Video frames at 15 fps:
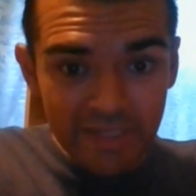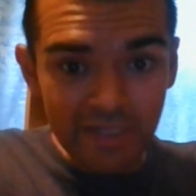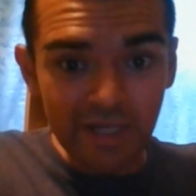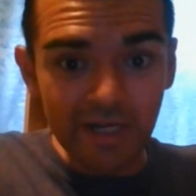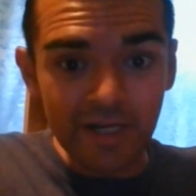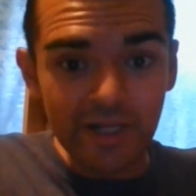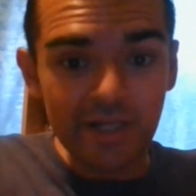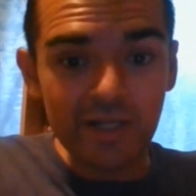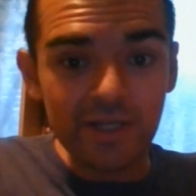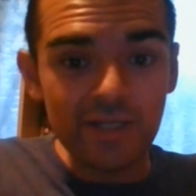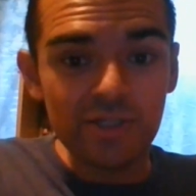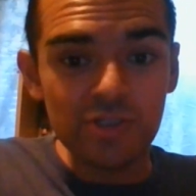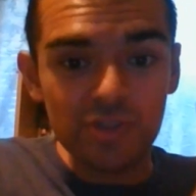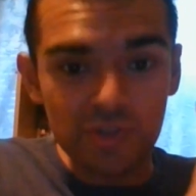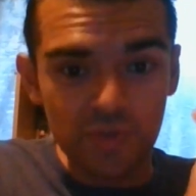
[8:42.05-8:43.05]

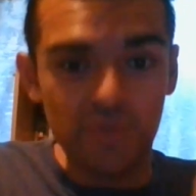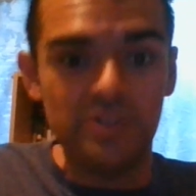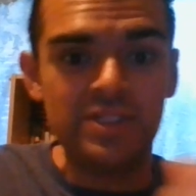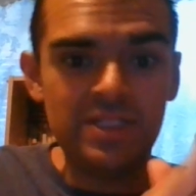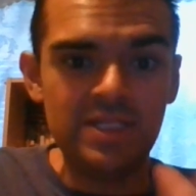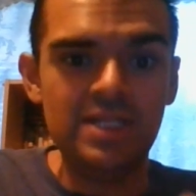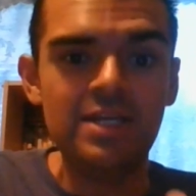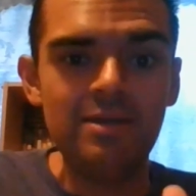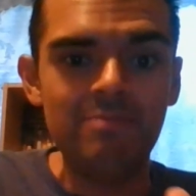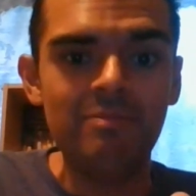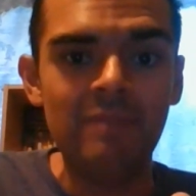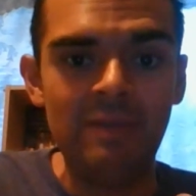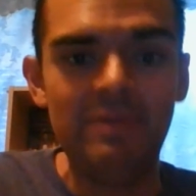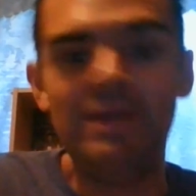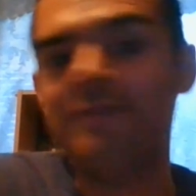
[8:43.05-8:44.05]
to see
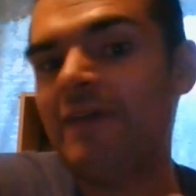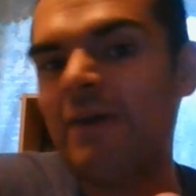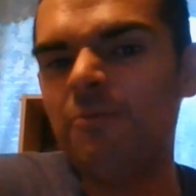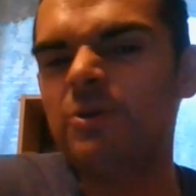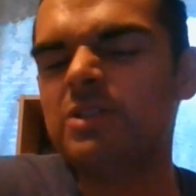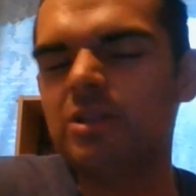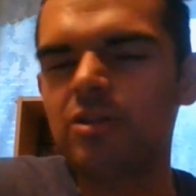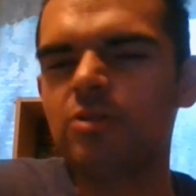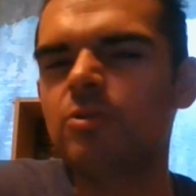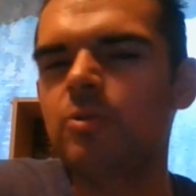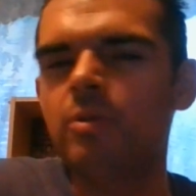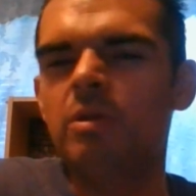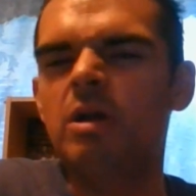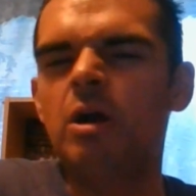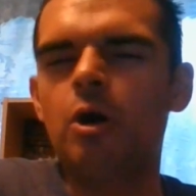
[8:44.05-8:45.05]
maybe if I was a little
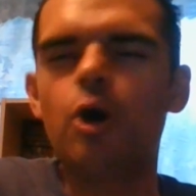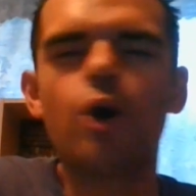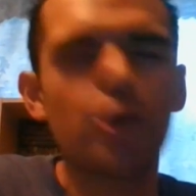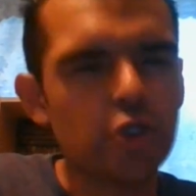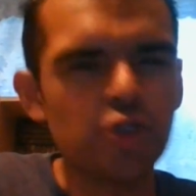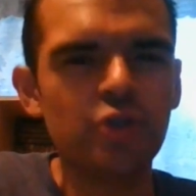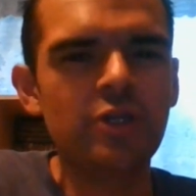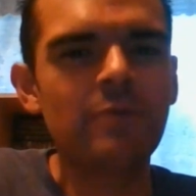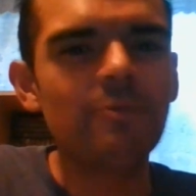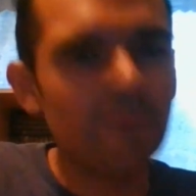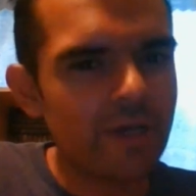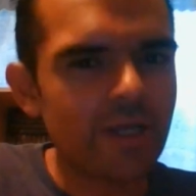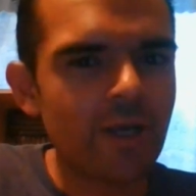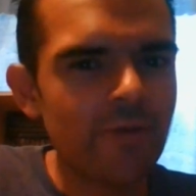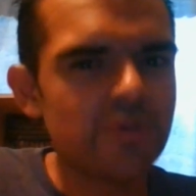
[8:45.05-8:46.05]
harsh on it
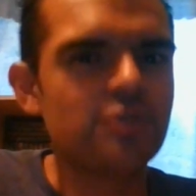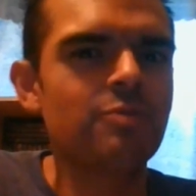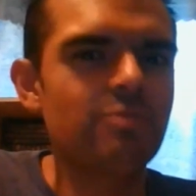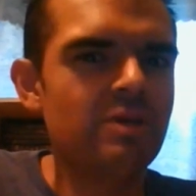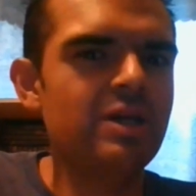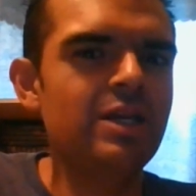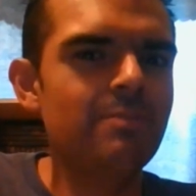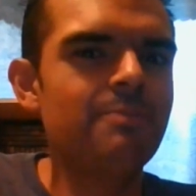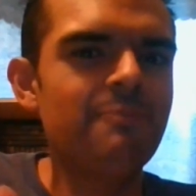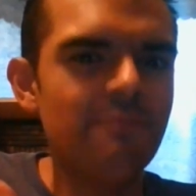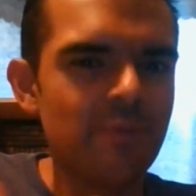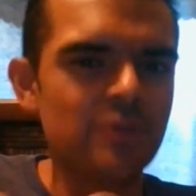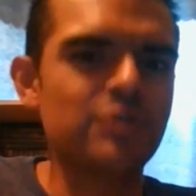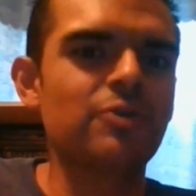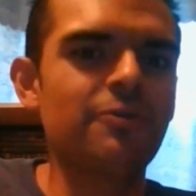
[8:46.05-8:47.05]
when it comes to my
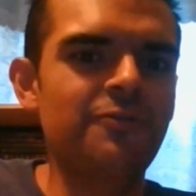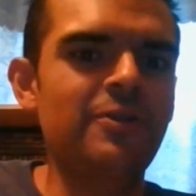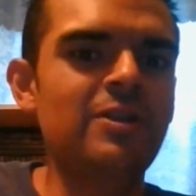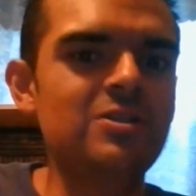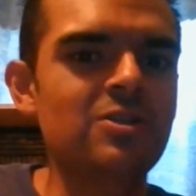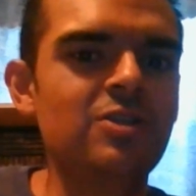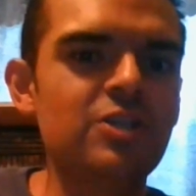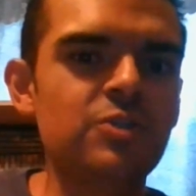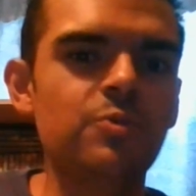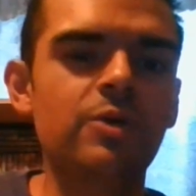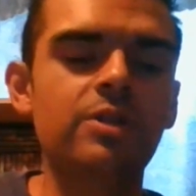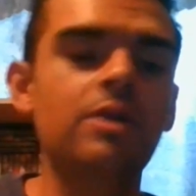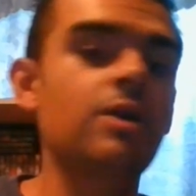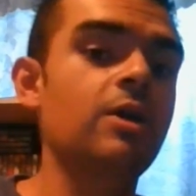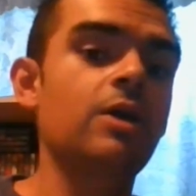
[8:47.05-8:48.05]
personal feelings on this
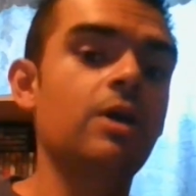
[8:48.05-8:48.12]
one.